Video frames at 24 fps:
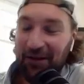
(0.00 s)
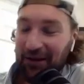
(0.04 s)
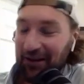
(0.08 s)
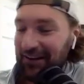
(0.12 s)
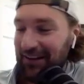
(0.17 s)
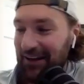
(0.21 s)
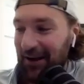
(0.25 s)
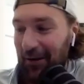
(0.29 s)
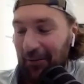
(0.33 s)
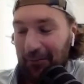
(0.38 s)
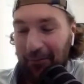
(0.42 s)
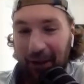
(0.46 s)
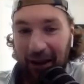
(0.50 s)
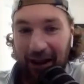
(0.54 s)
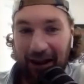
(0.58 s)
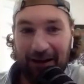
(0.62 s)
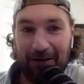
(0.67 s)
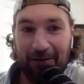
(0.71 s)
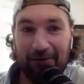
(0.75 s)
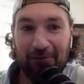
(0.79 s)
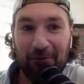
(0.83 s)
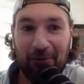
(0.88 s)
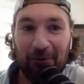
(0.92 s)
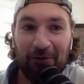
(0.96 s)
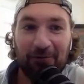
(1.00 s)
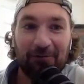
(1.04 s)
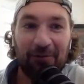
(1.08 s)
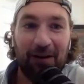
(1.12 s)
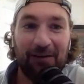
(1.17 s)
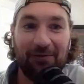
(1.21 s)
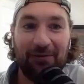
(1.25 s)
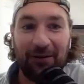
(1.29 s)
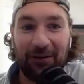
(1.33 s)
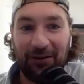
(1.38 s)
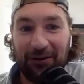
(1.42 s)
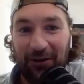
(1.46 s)
you know, paying a $400 or
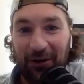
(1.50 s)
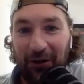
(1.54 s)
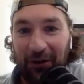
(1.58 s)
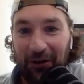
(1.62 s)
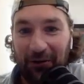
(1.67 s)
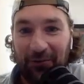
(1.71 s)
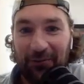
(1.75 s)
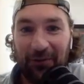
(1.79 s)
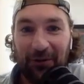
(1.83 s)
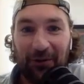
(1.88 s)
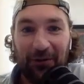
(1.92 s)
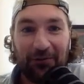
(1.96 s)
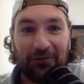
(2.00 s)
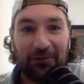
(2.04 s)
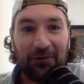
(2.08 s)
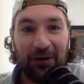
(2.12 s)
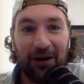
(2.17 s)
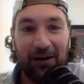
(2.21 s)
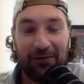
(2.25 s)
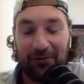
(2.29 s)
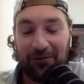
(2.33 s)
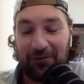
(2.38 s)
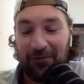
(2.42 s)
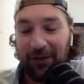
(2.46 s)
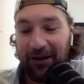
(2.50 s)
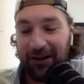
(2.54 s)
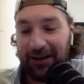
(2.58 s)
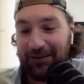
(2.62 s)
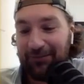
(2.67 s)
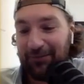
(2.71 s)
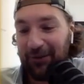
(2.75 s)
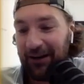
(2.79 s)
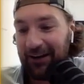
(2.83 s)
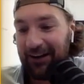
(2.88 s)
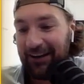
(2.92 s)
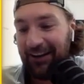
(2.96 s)
$500 bill for everybody.
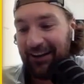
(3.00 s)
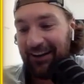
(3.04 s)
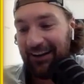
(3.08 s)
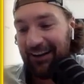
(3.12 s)
But